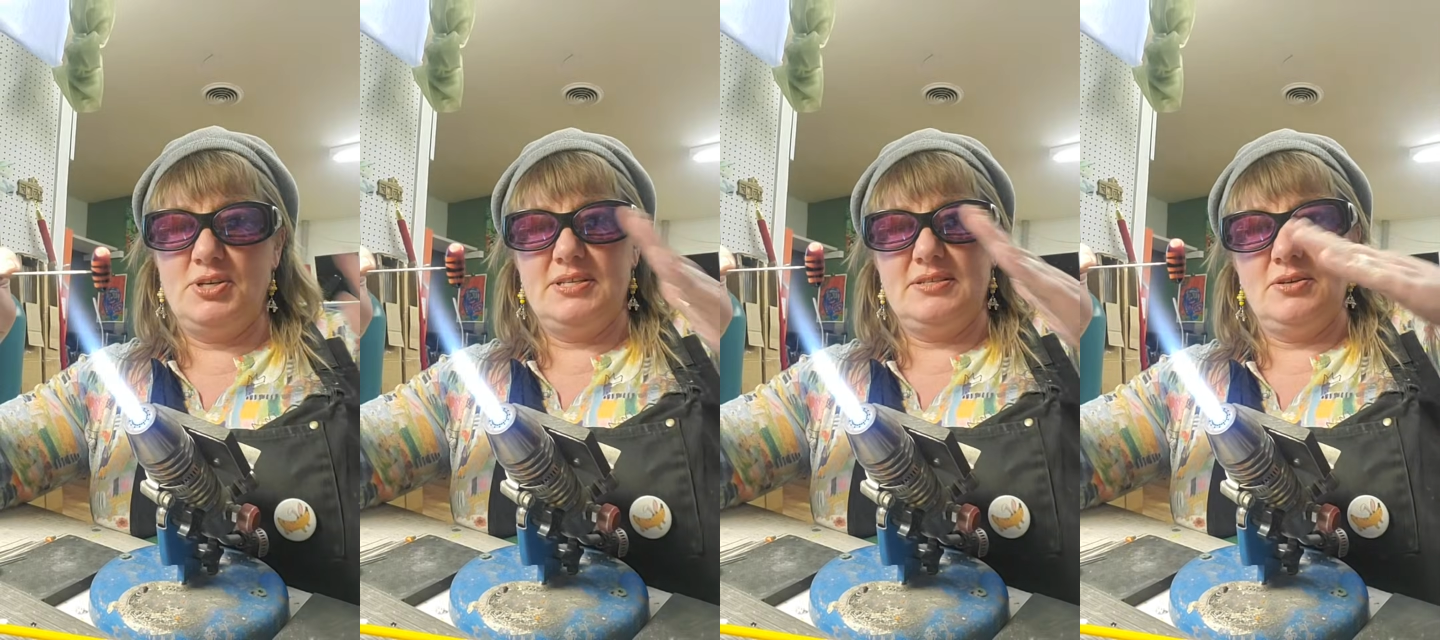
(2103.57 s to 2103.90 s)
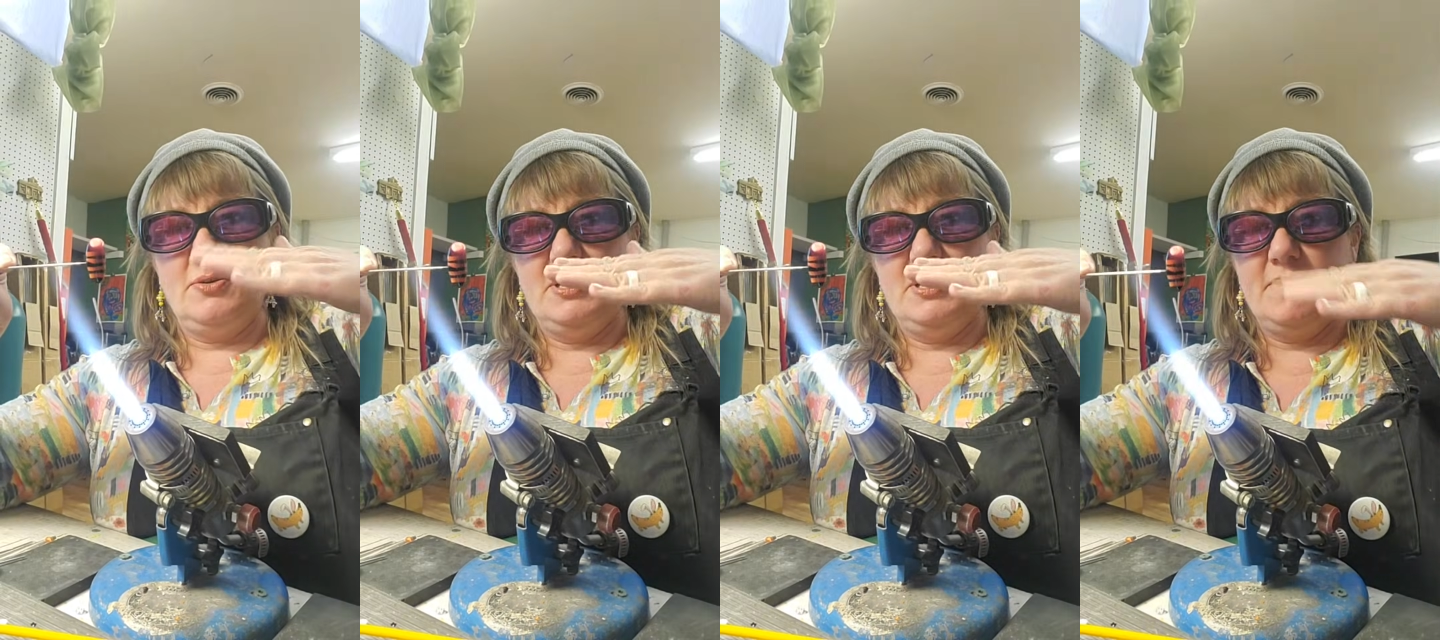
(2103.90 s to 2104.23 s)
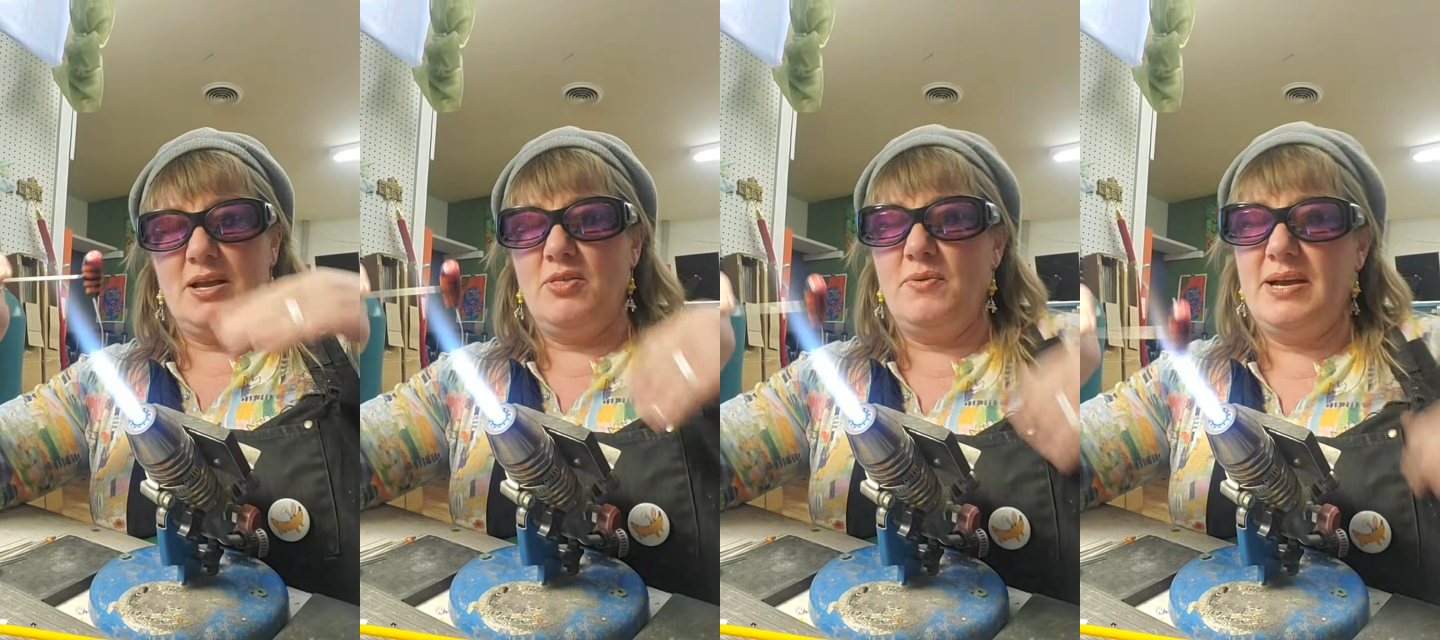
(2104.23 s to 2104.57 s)
it doesn't go this
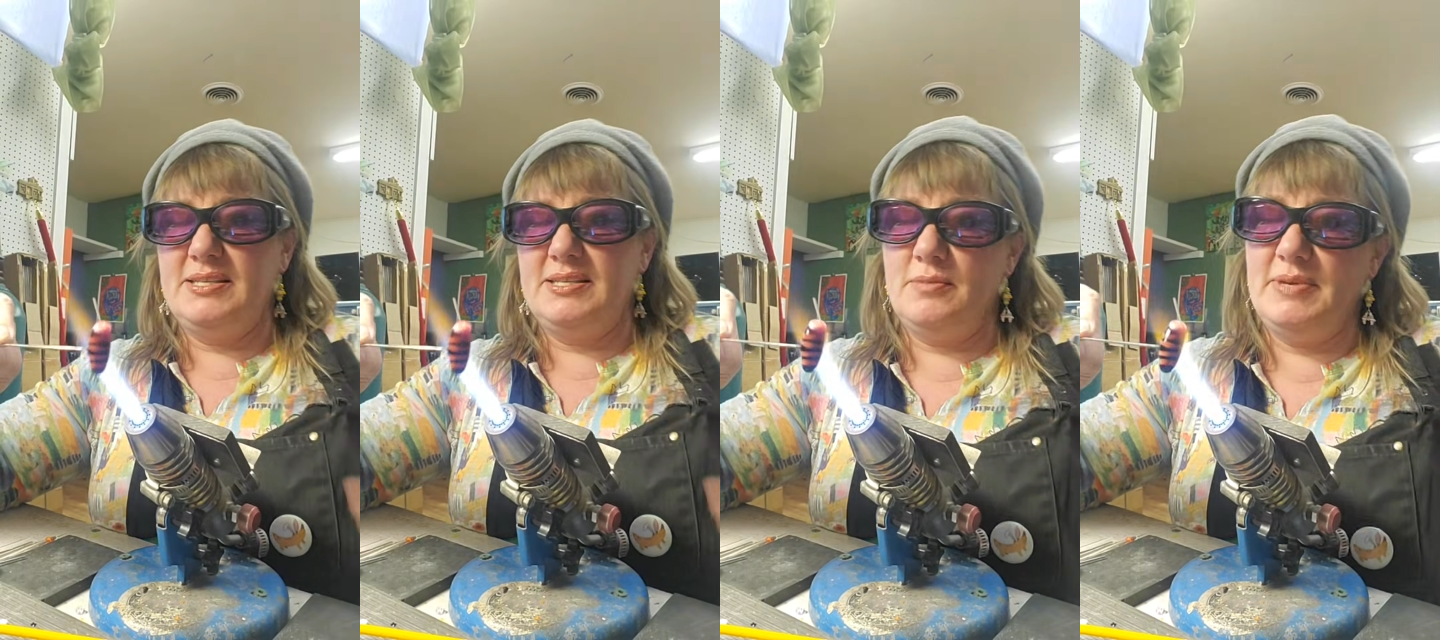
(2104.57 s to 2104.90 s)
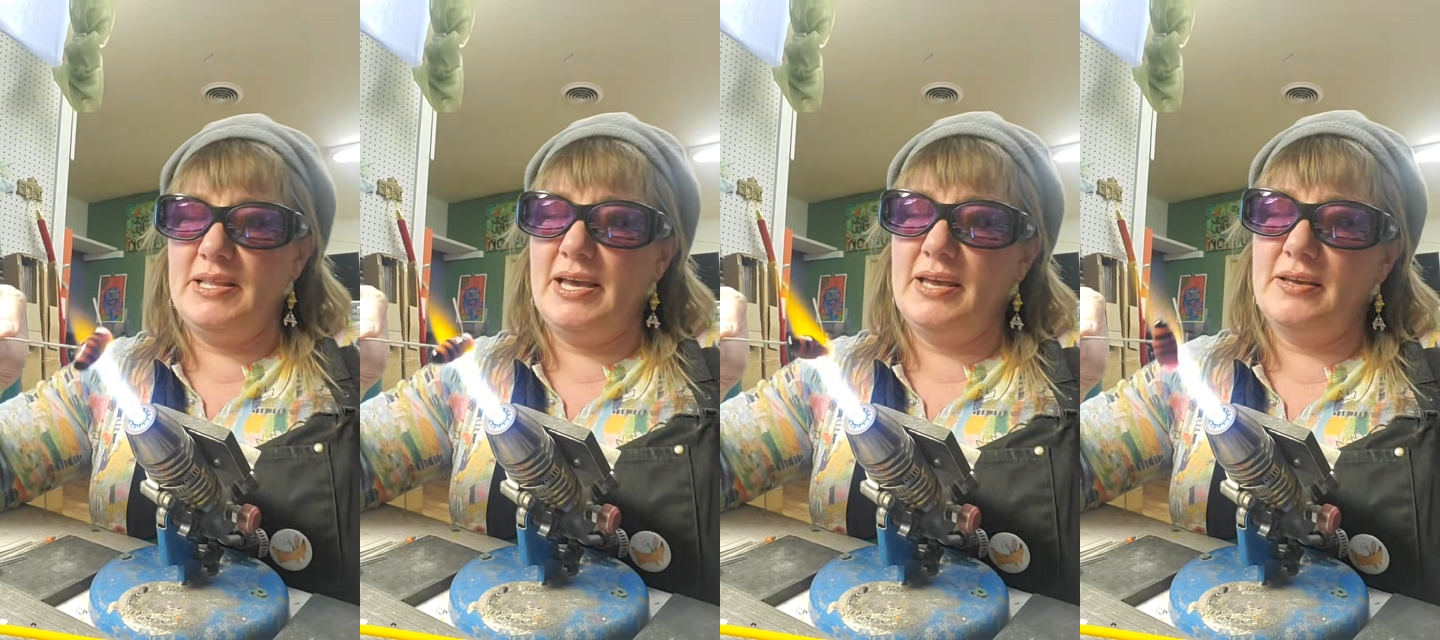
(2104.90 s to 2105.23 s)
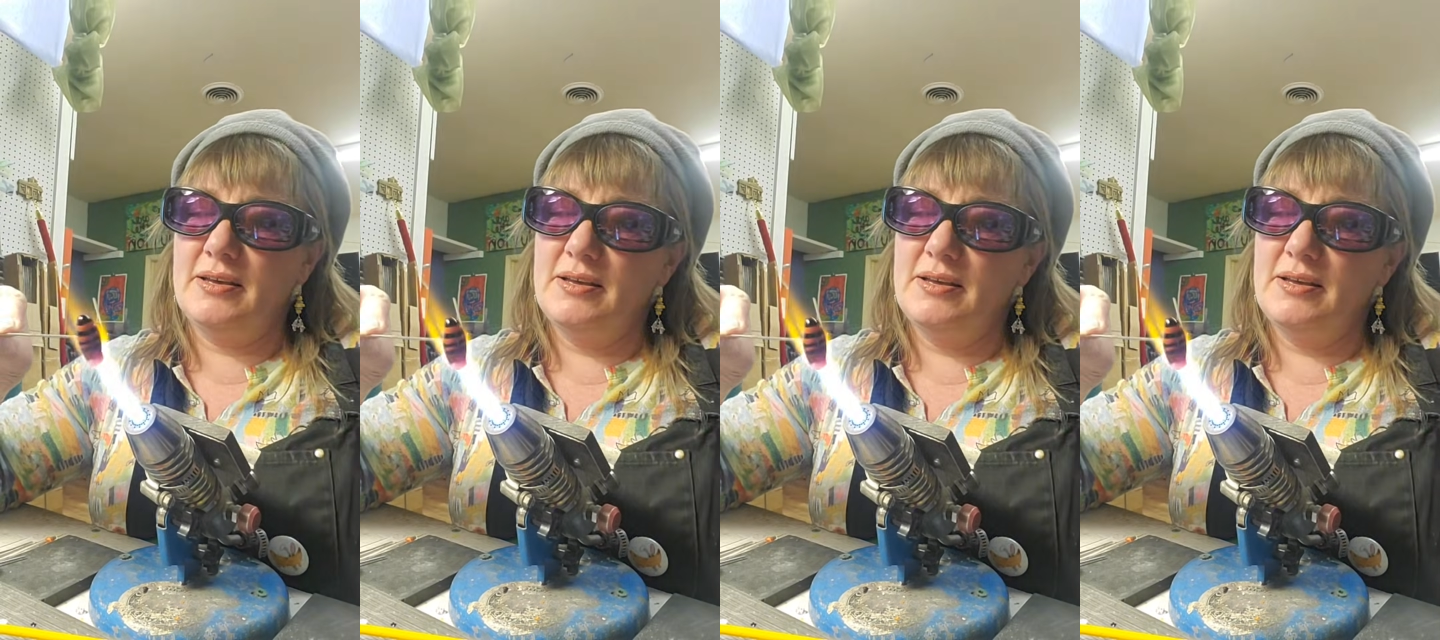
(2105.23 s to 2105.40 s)
way, otherwise it'll be like